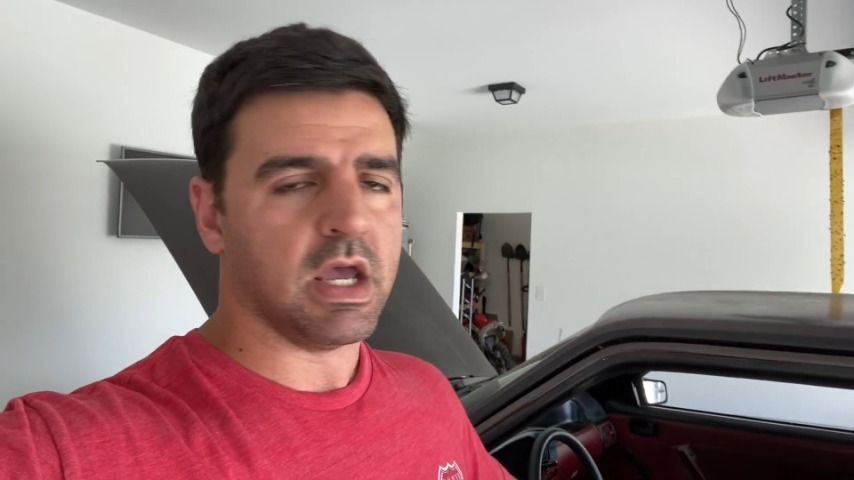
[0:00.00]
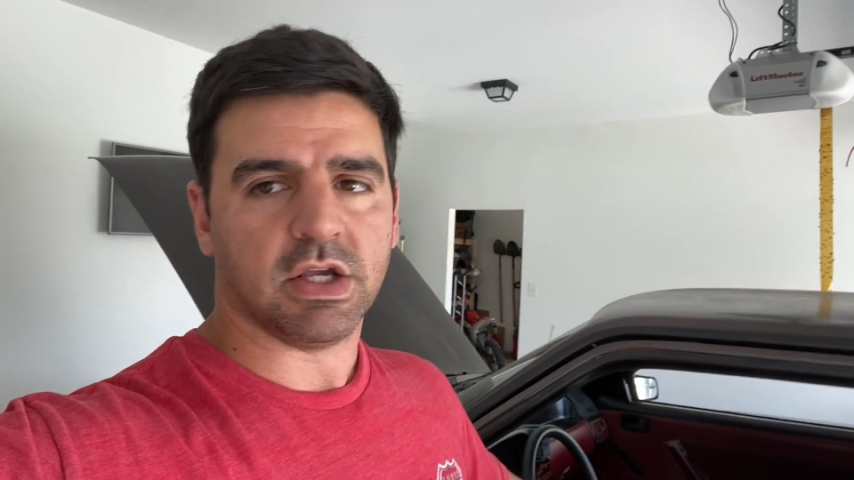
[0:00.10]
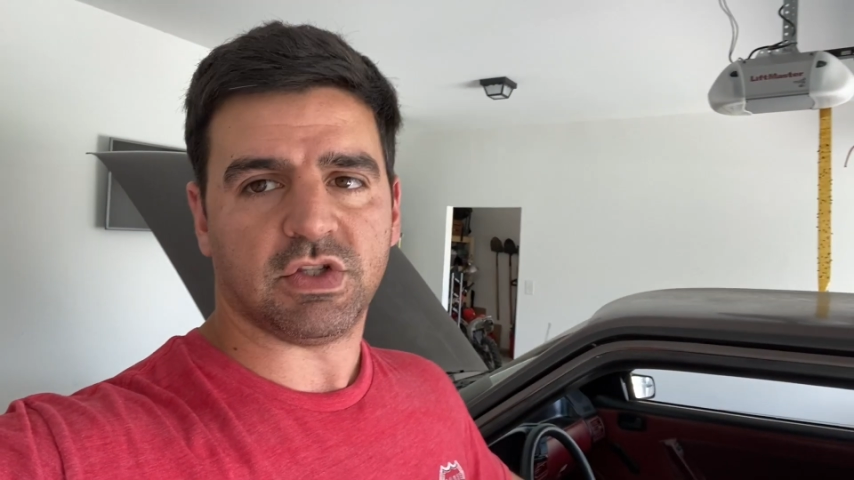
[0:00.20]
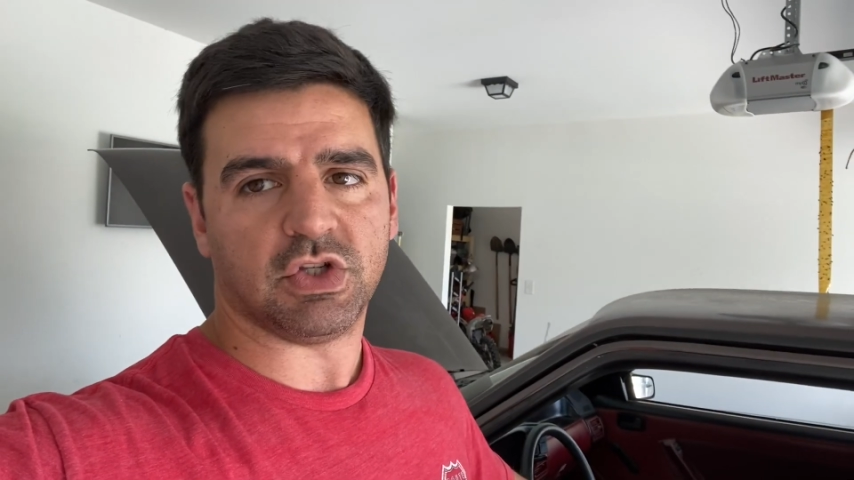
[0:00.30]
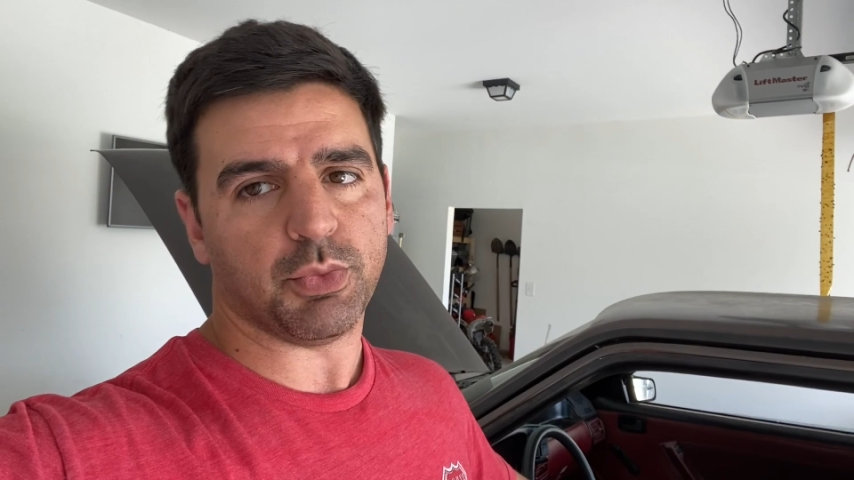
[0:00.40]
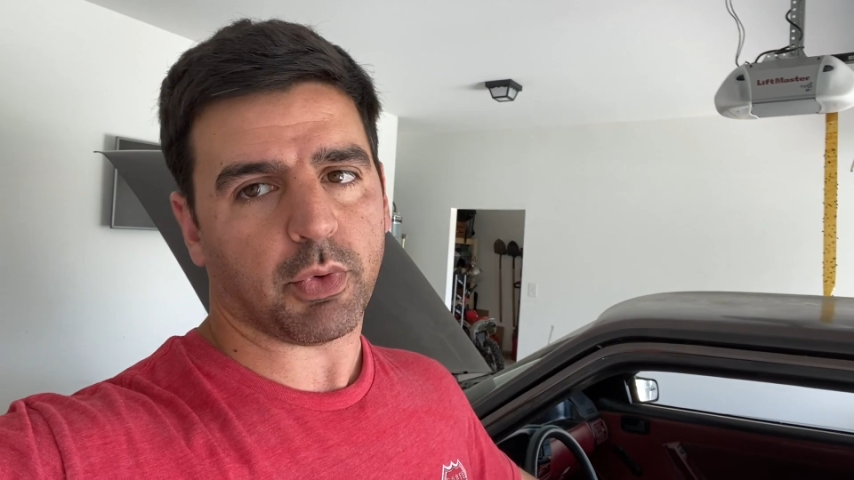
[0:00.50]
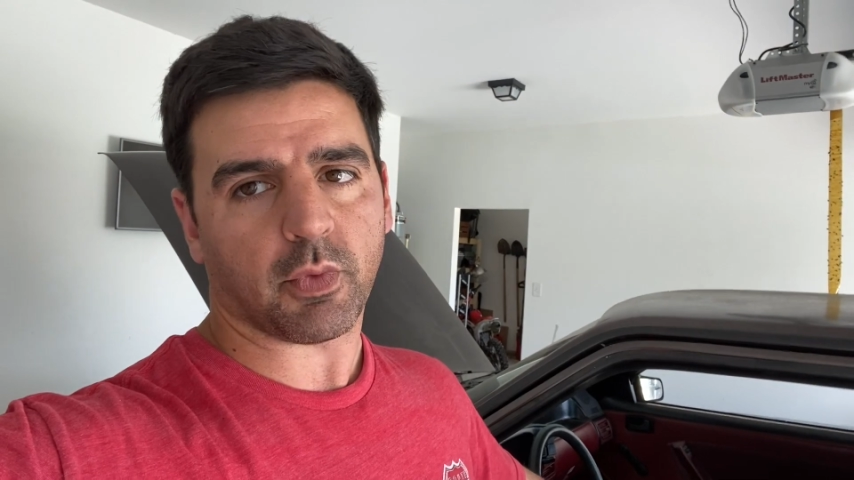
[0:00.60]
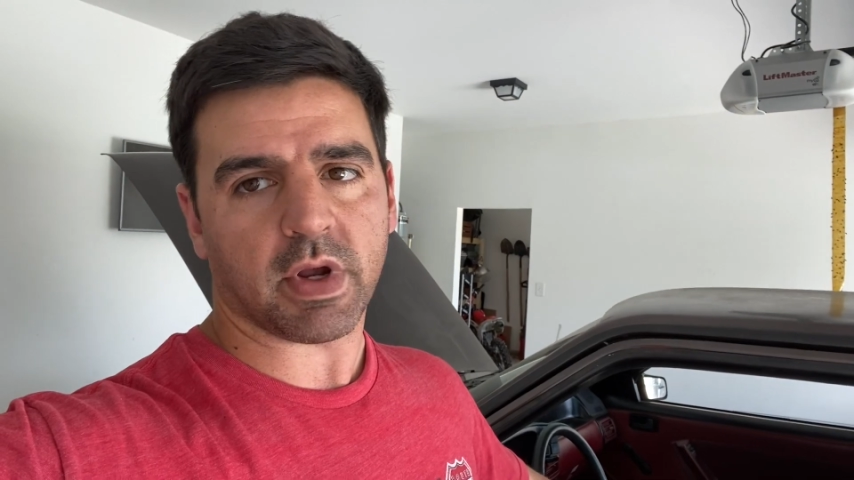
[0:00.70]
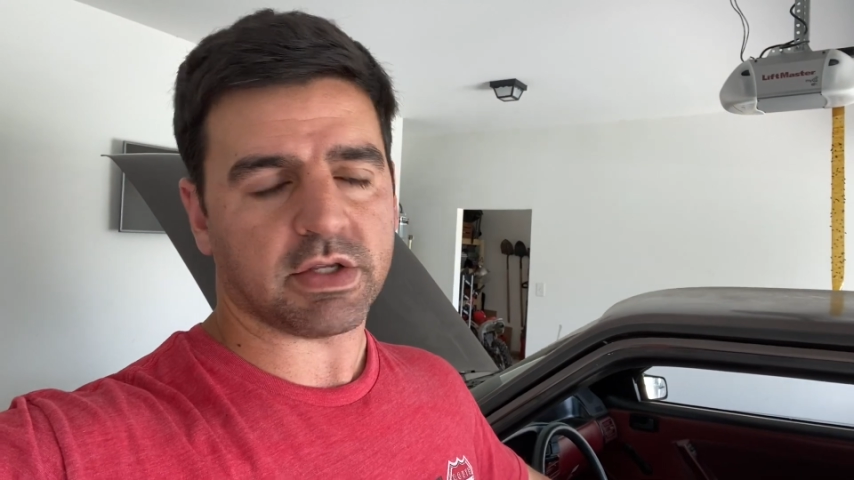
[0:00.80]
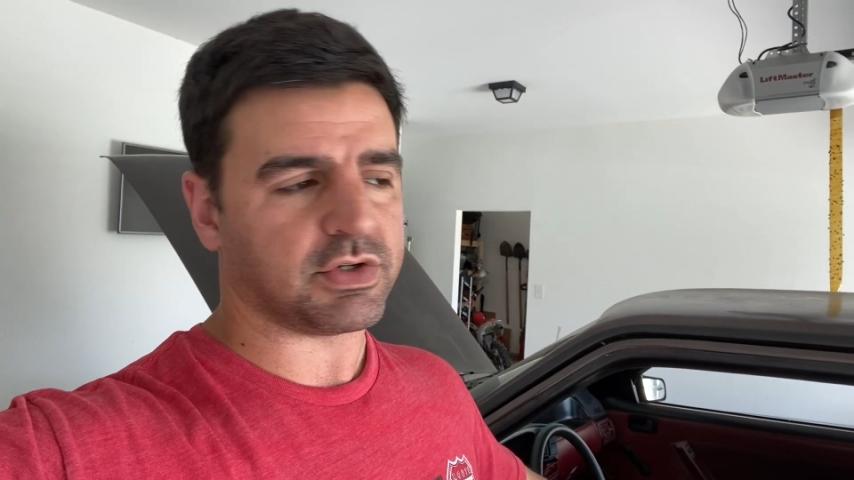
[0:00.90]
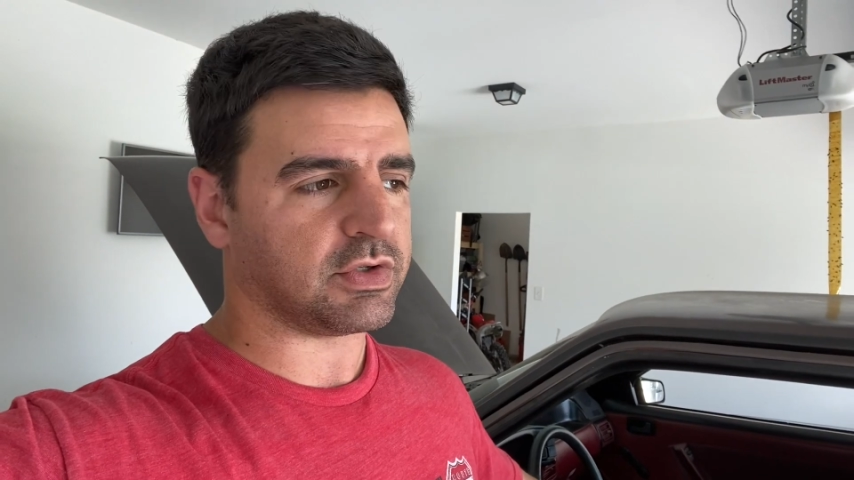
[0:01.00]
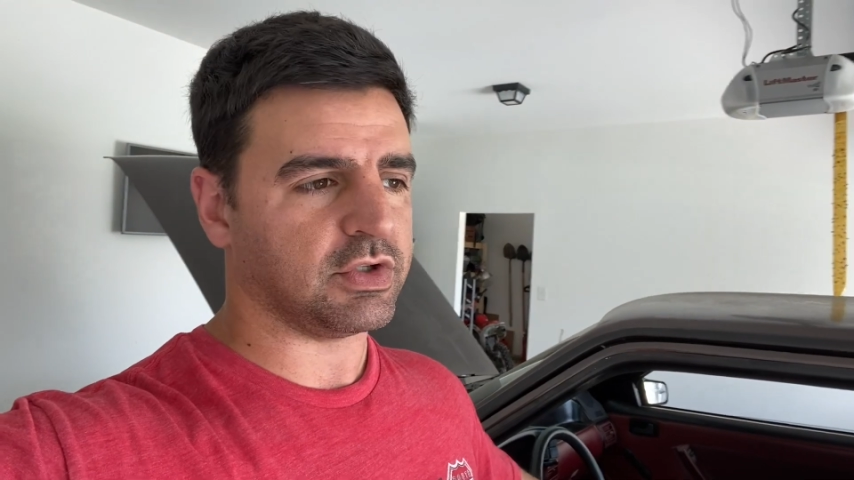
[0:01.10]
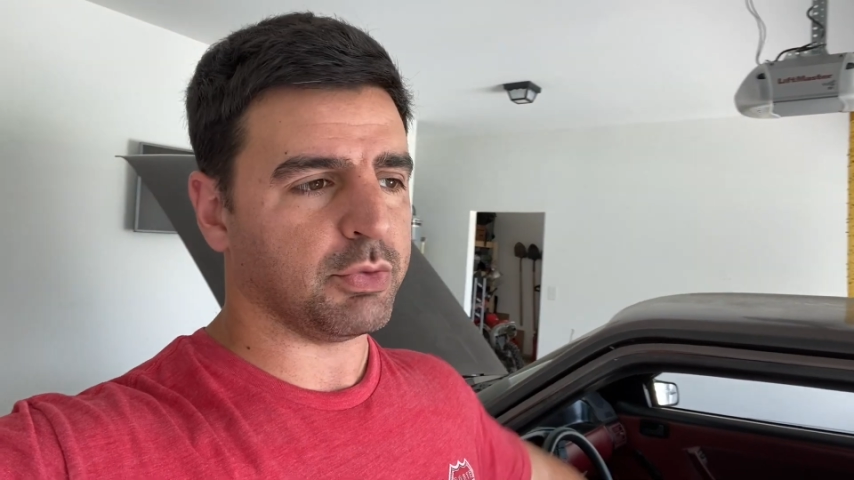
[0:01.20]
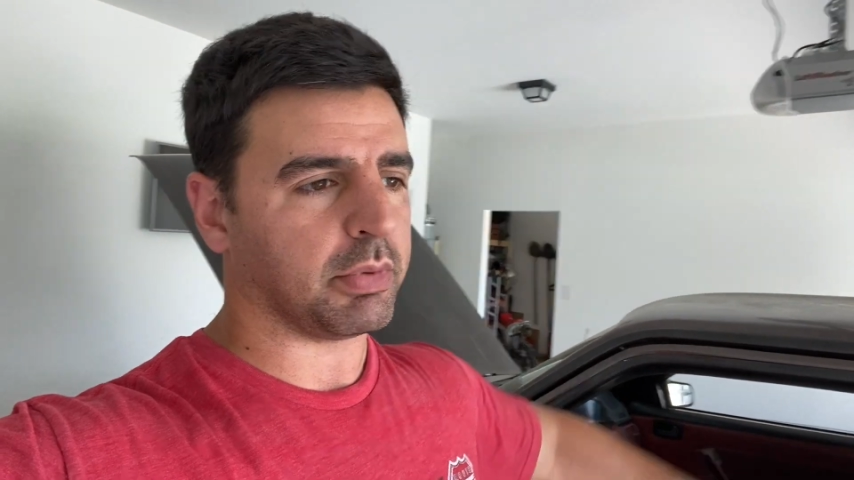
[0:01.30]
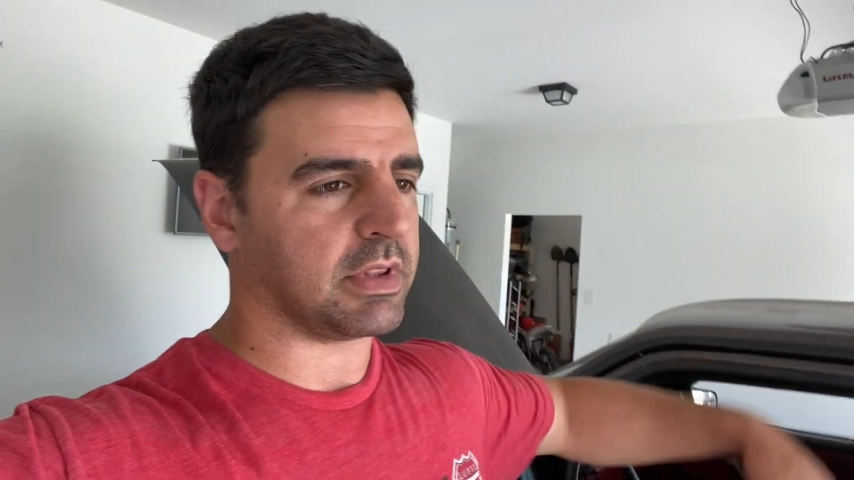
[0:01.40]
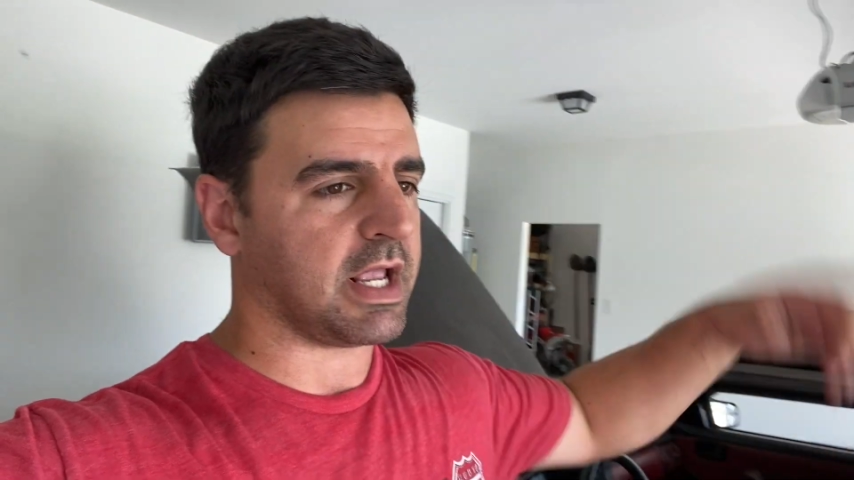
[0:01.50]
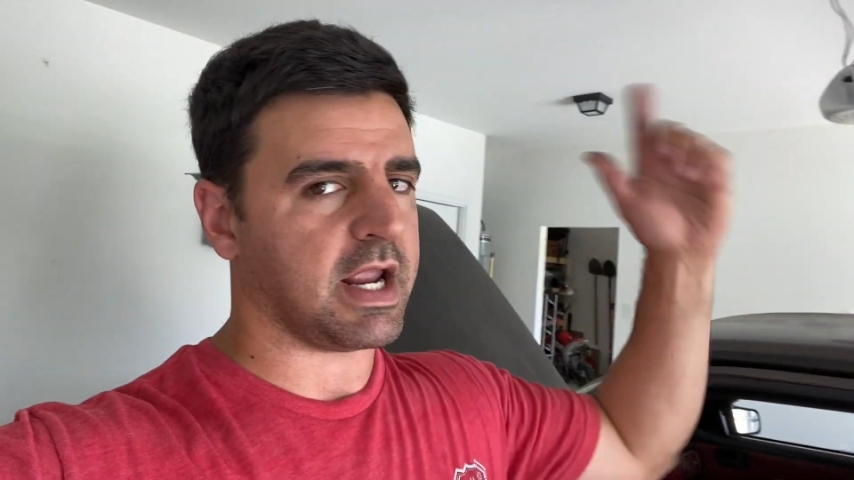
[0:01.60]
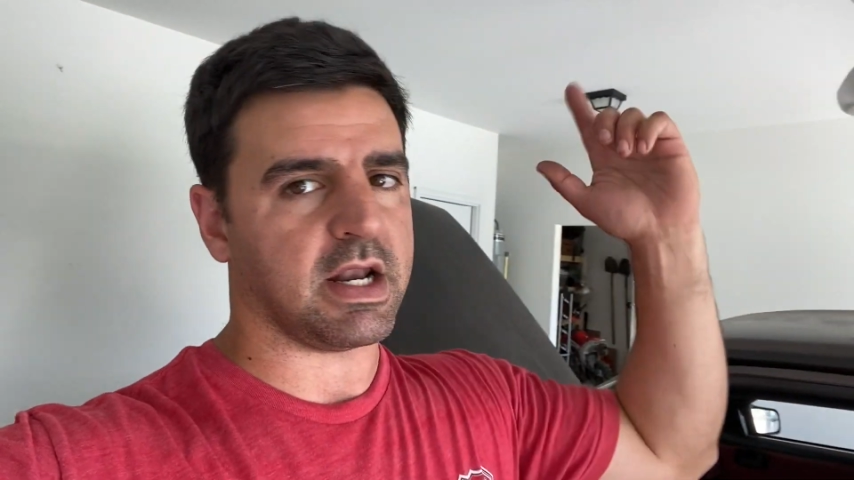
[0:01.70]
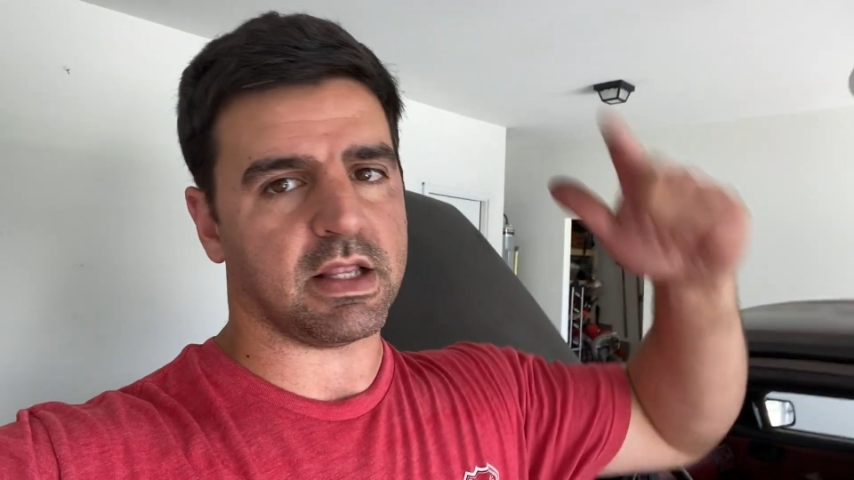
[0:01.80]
super rich or super lean,